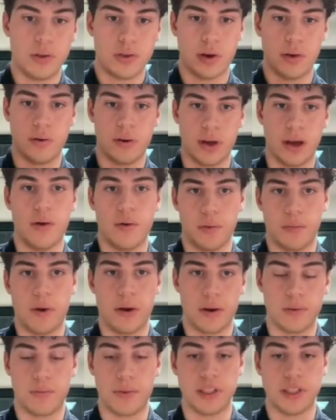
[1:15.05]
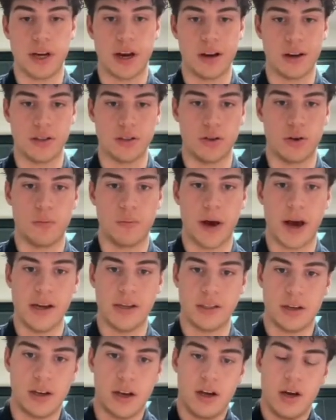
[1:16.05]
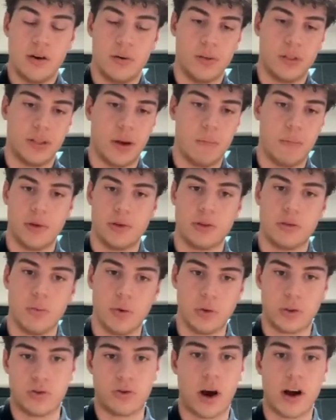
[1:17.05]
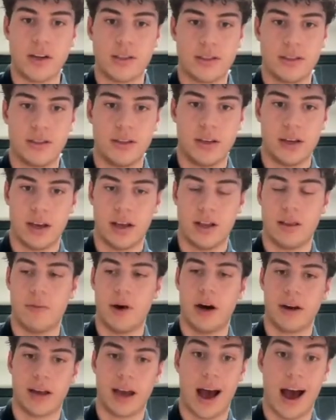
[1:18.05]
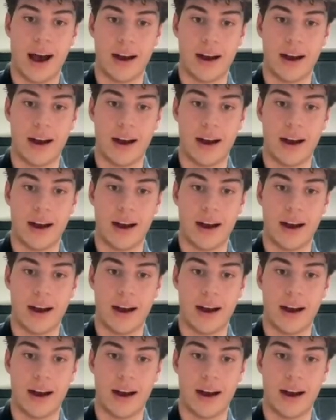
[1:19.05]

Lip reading: So it would be shared under your page, which then builds more trust in the market.